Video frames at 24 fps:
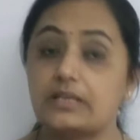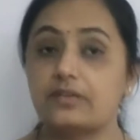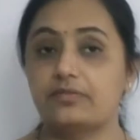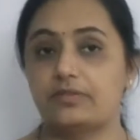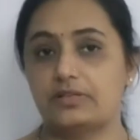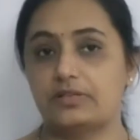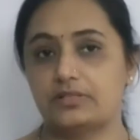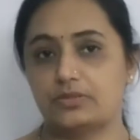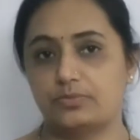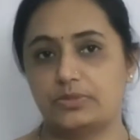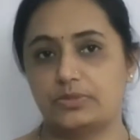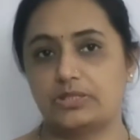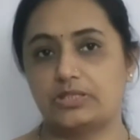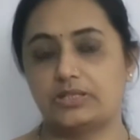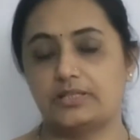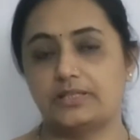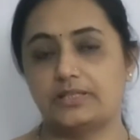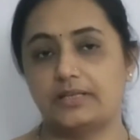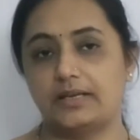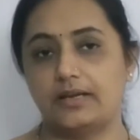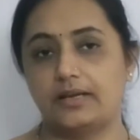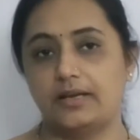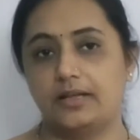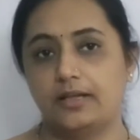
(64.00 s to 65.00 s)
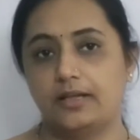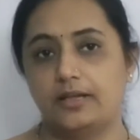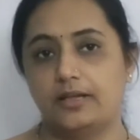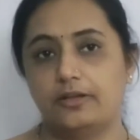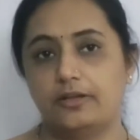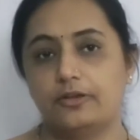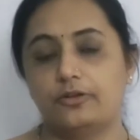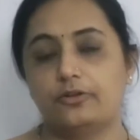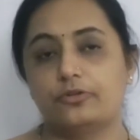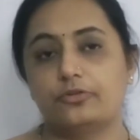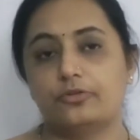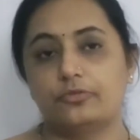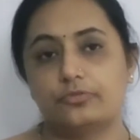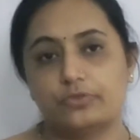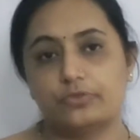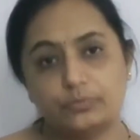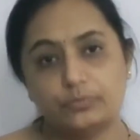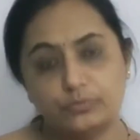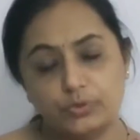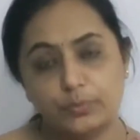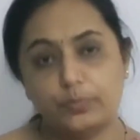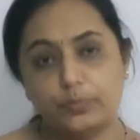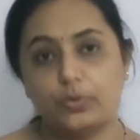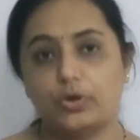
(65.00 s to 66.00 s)
waste material from
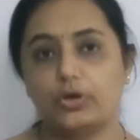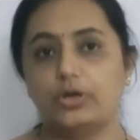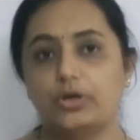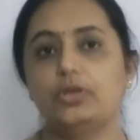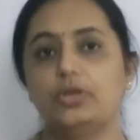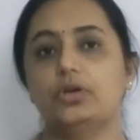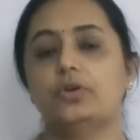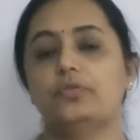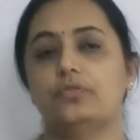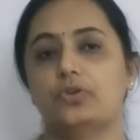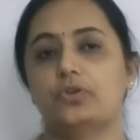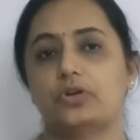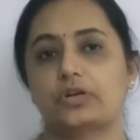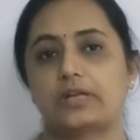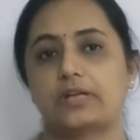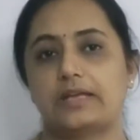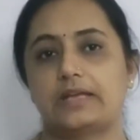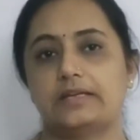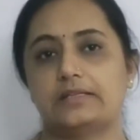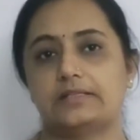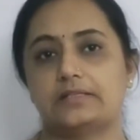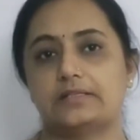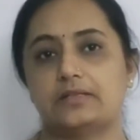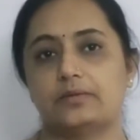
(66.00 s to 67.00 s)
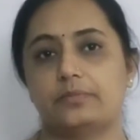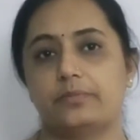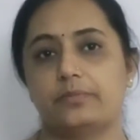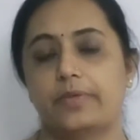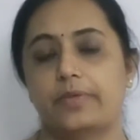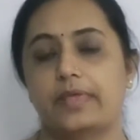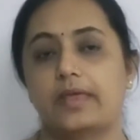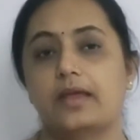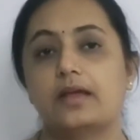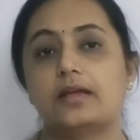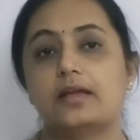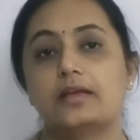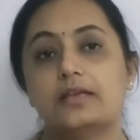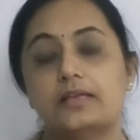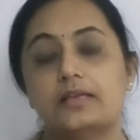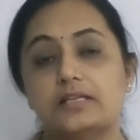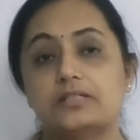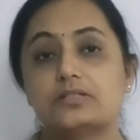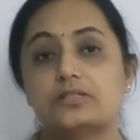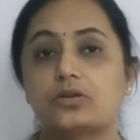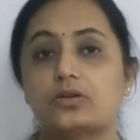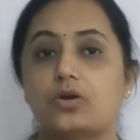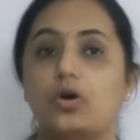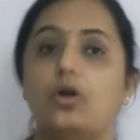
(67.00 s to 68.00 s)
the body of organism is
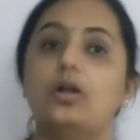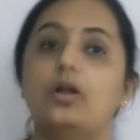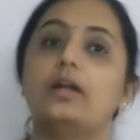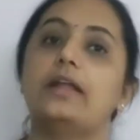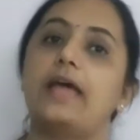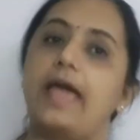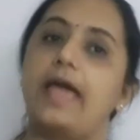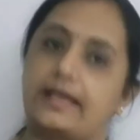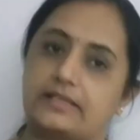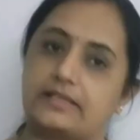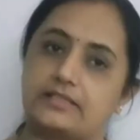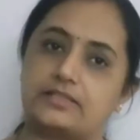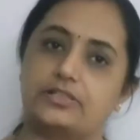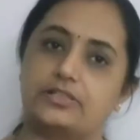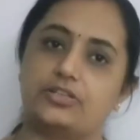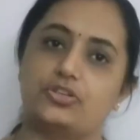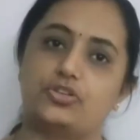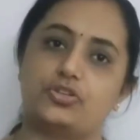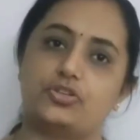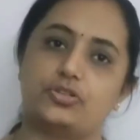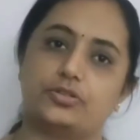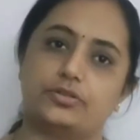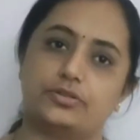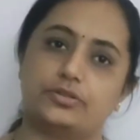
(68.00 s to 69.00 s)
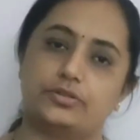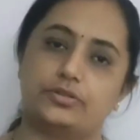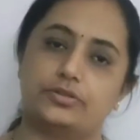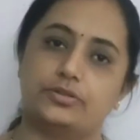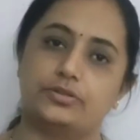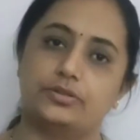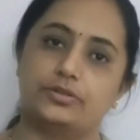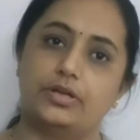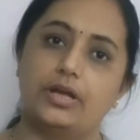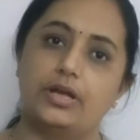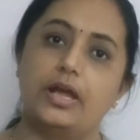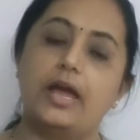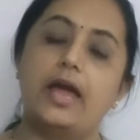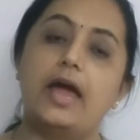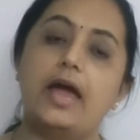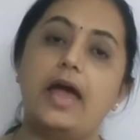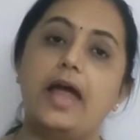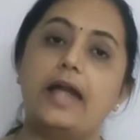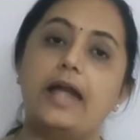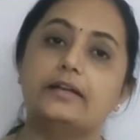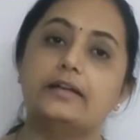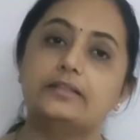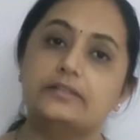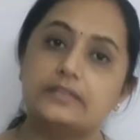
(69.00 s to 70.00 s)
called excretion,
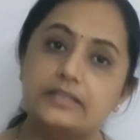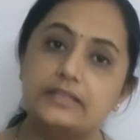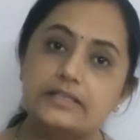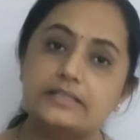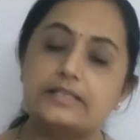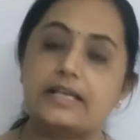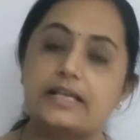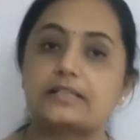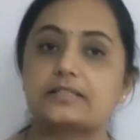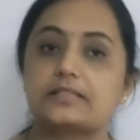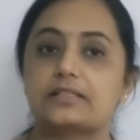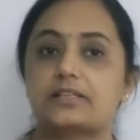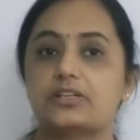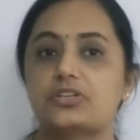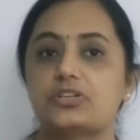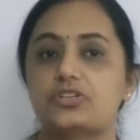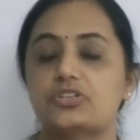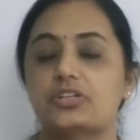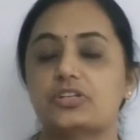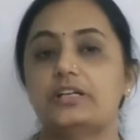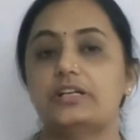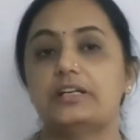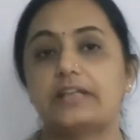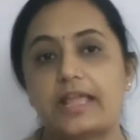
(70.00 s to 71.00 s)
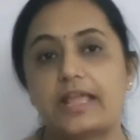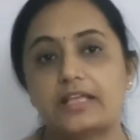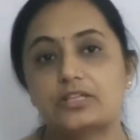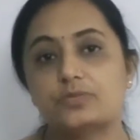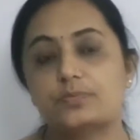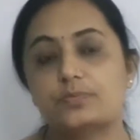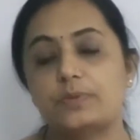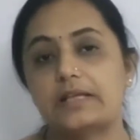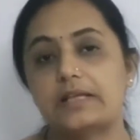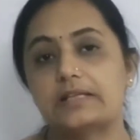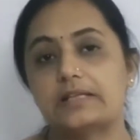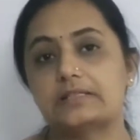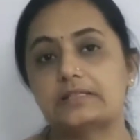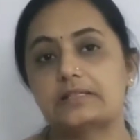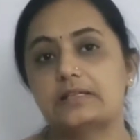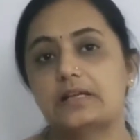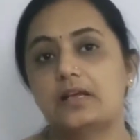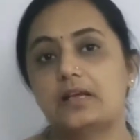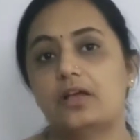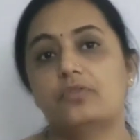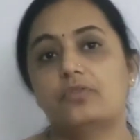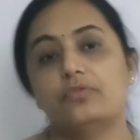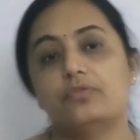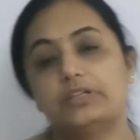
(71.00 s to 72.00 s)
and this excretion takes place
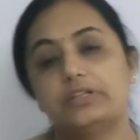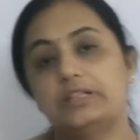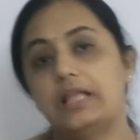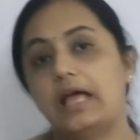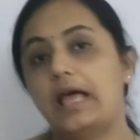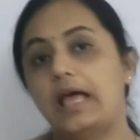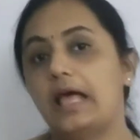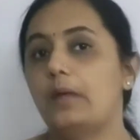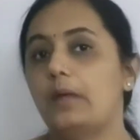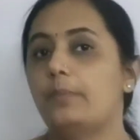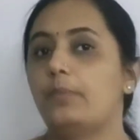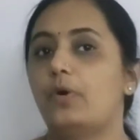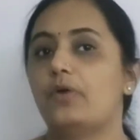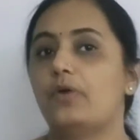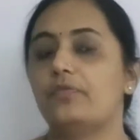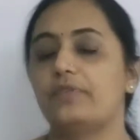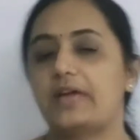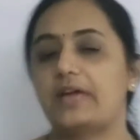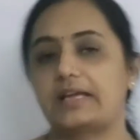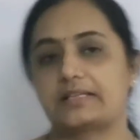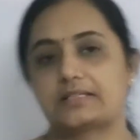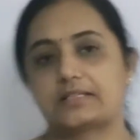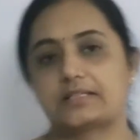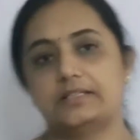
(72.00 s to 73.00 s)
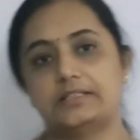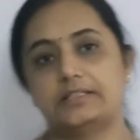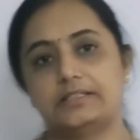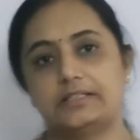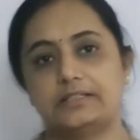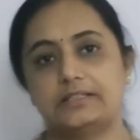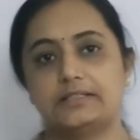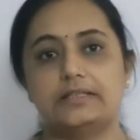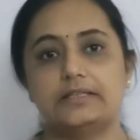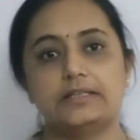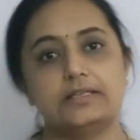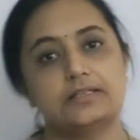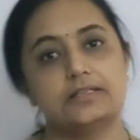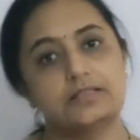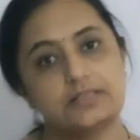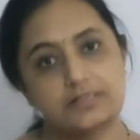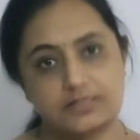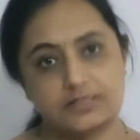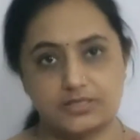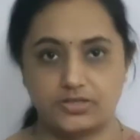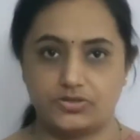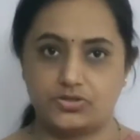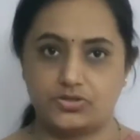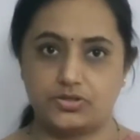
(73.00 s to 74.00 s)
with the help of excretory
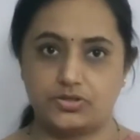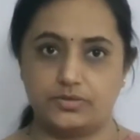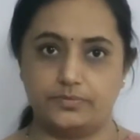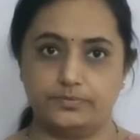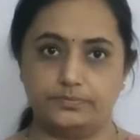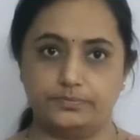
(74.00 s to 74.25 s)
system.